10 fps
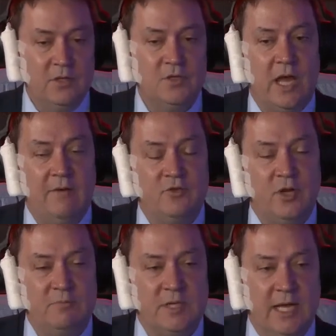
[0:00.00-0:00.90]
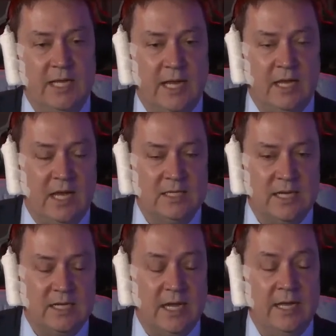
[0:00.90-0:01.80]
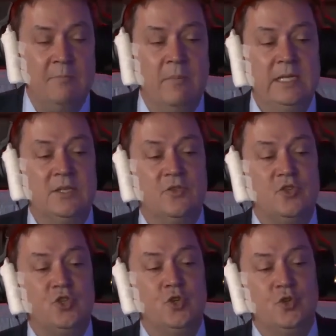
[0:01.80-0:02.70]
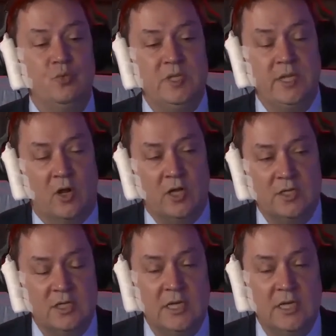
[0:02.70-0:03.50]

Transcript: to have Trump taken out last Saturday, it means that the shooter was in on it.